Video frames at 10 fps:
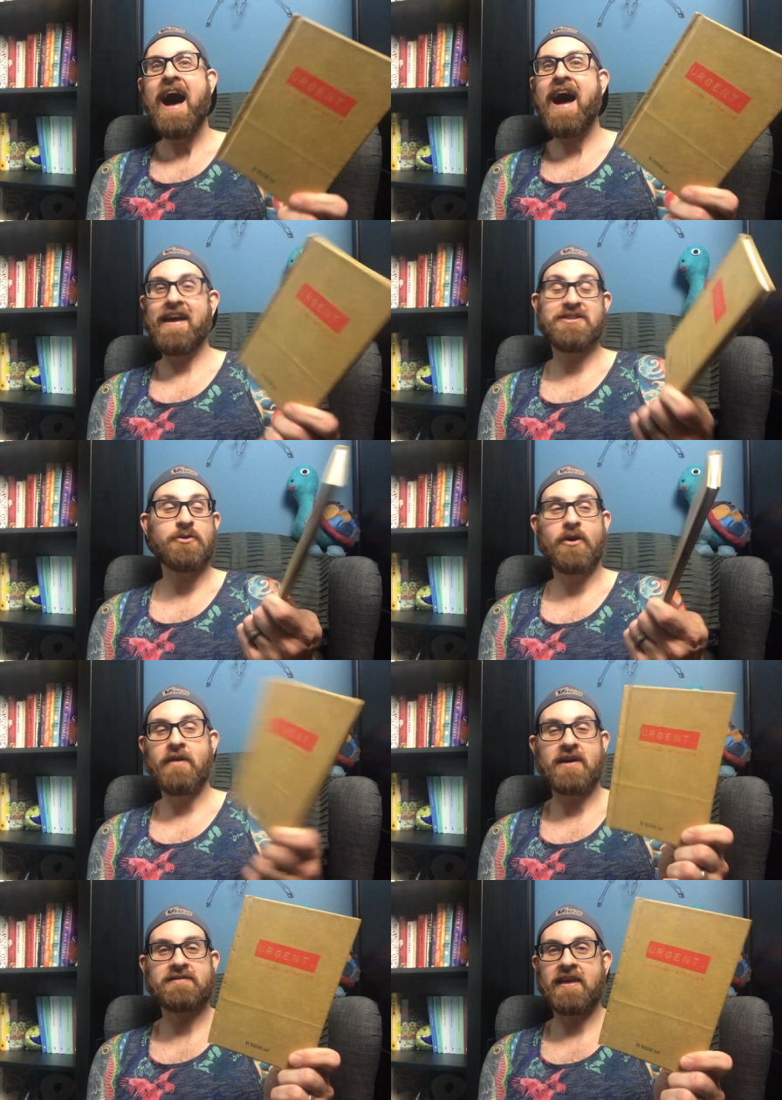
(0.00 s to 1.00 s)
I adore
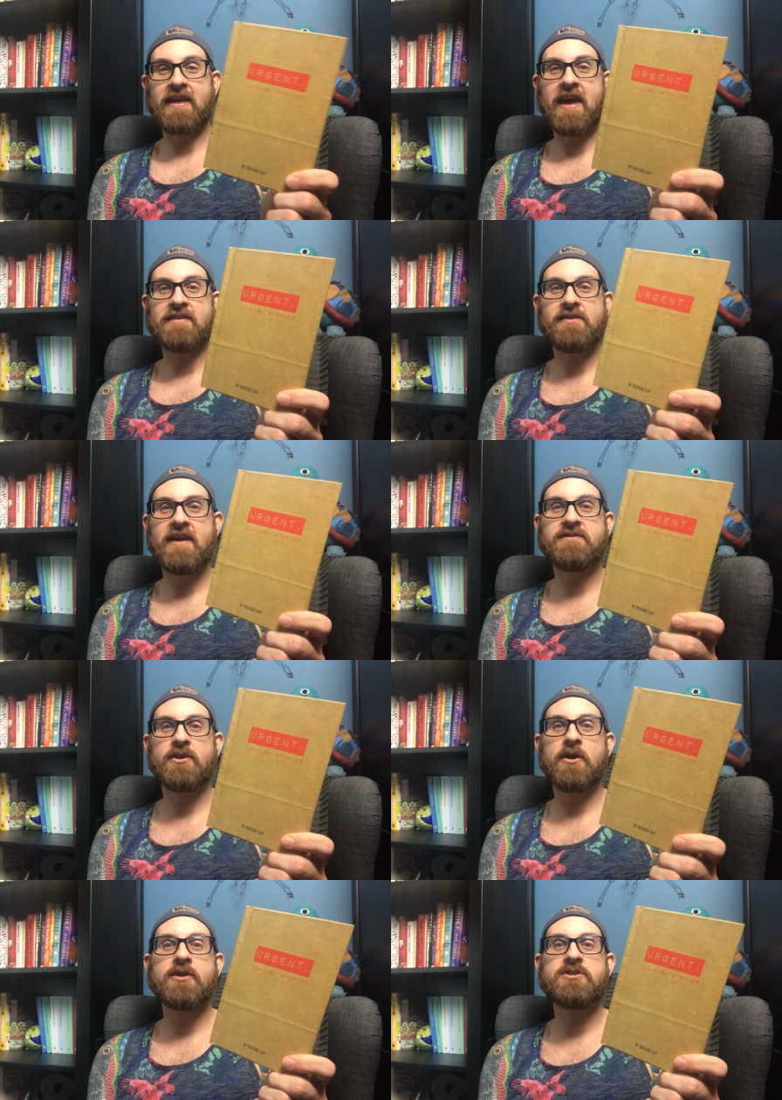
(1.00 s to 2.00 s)
Roxane Gay. So that's
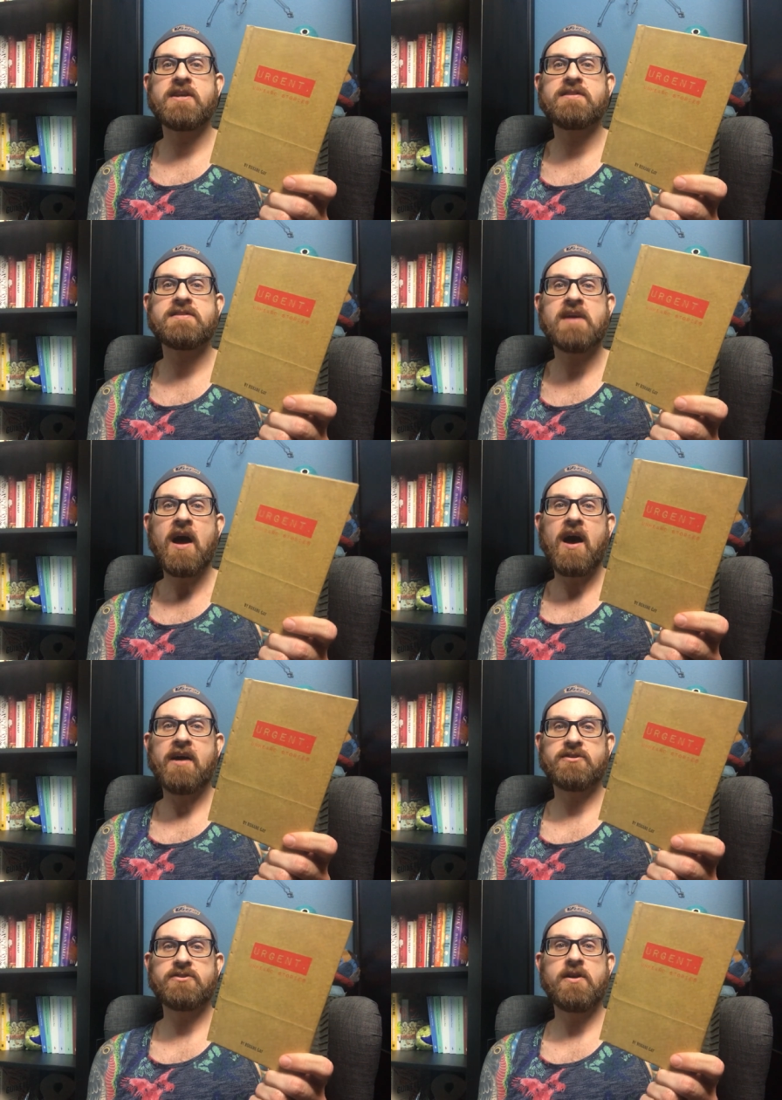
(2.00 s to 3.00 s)
Urgent,
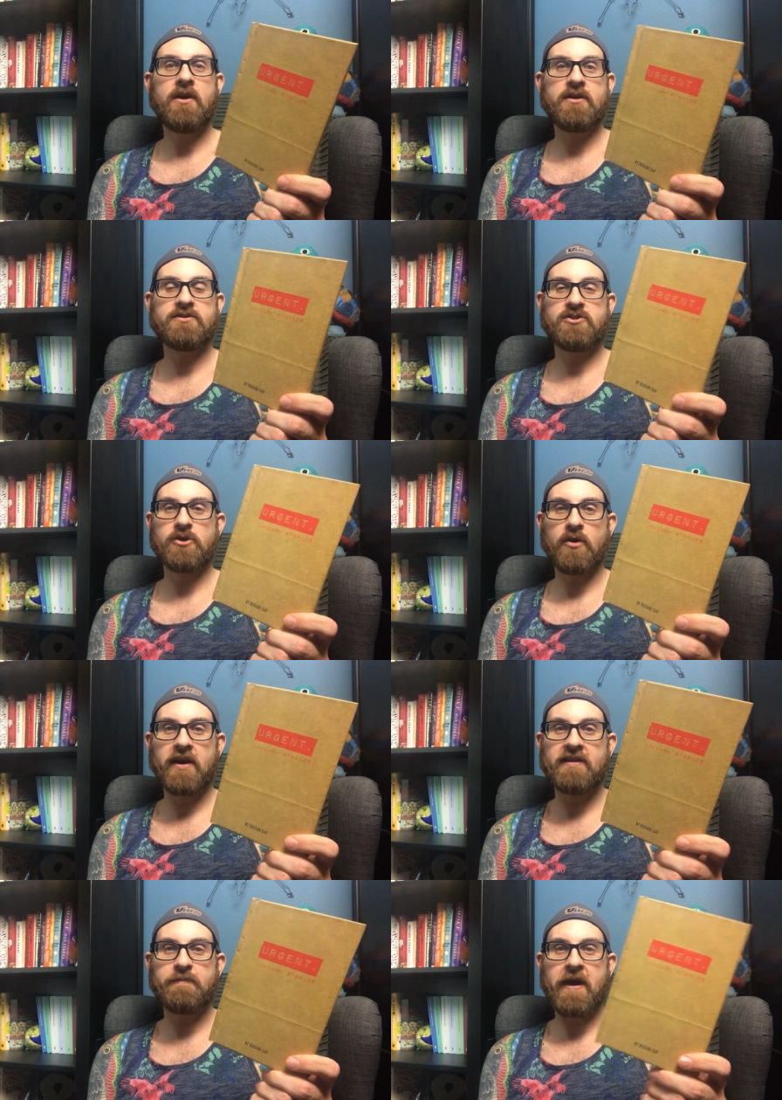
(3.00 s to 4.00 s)
Unheard
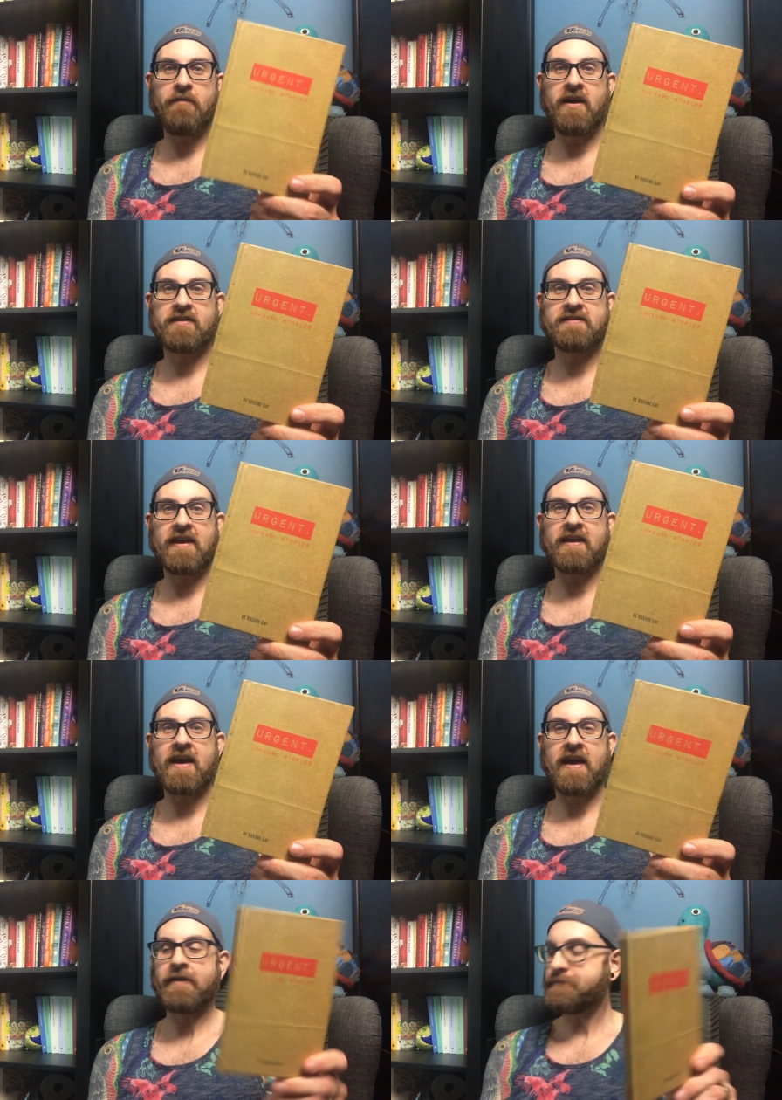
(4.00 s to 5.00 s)
Stories by Roxane
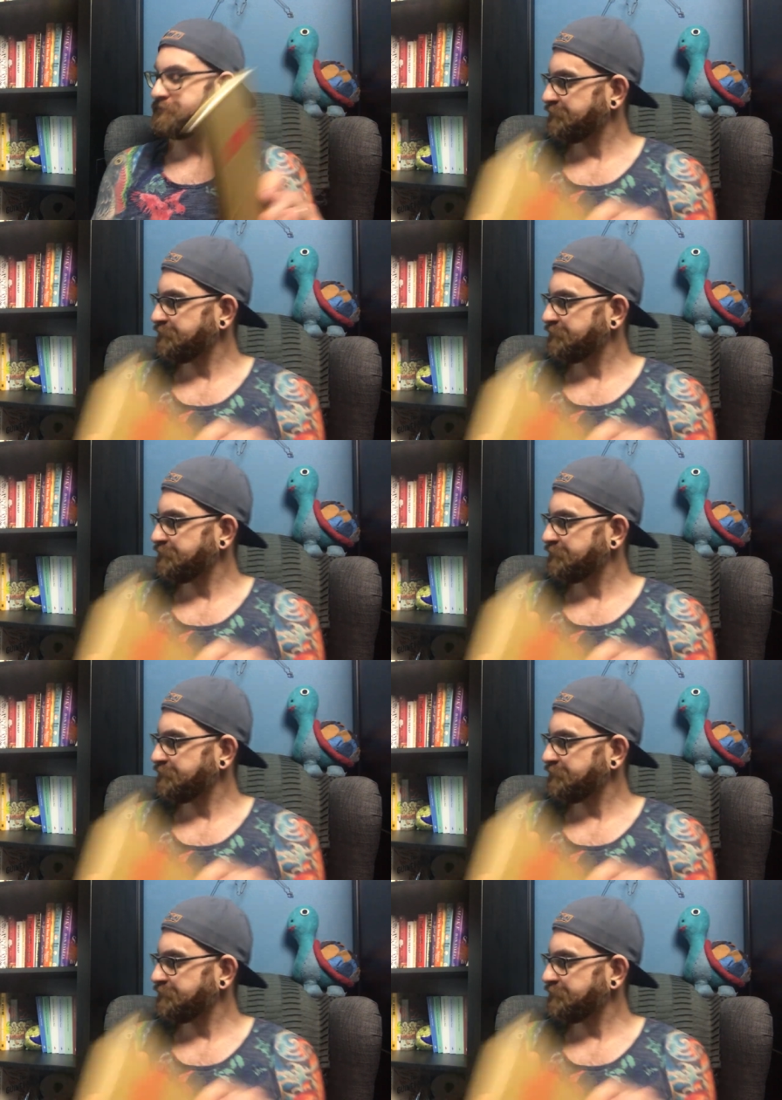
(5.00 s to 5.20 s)
Gay.